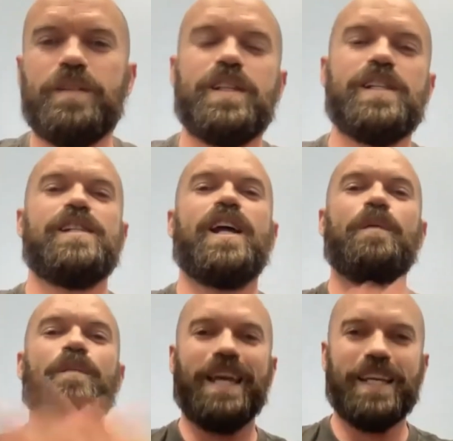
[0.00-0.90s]
This is not
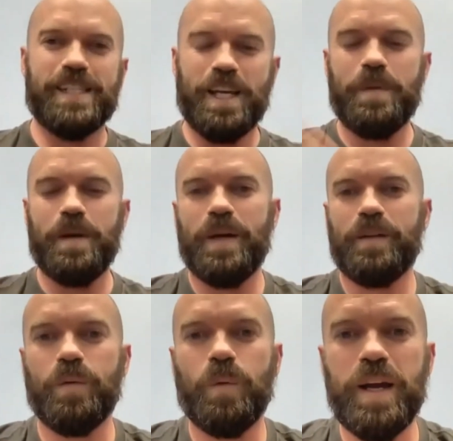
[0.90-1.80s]
a blanket statement
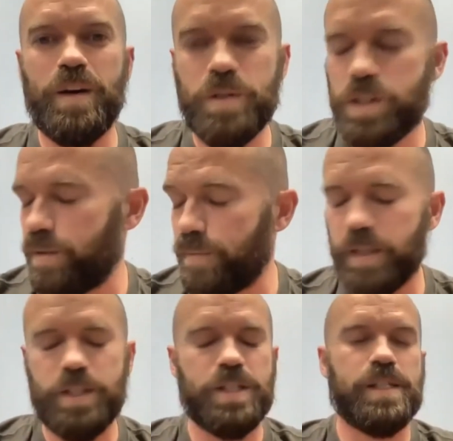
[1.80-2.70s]
about the wide ocean,
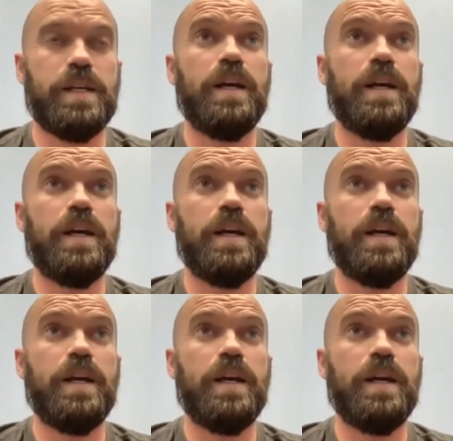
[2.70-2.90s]
but just,